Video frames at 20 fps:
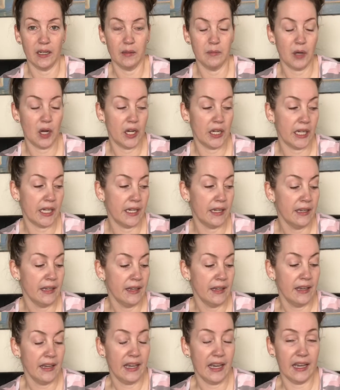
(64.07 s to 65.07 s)
body,
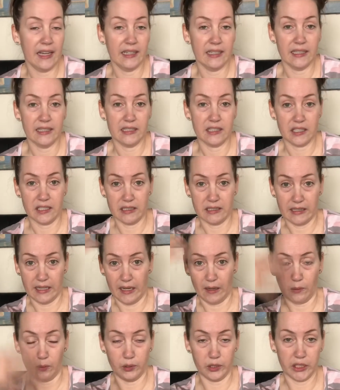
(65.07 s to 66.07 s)
and it's just
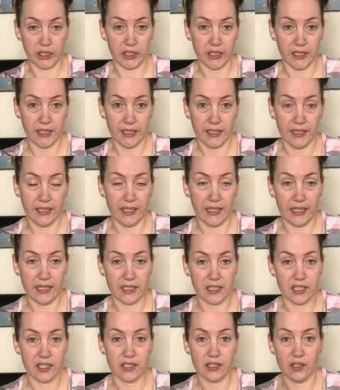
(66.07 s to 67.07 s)
like, it
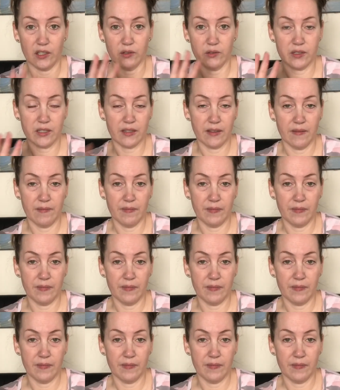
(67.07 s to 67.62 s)
just goes.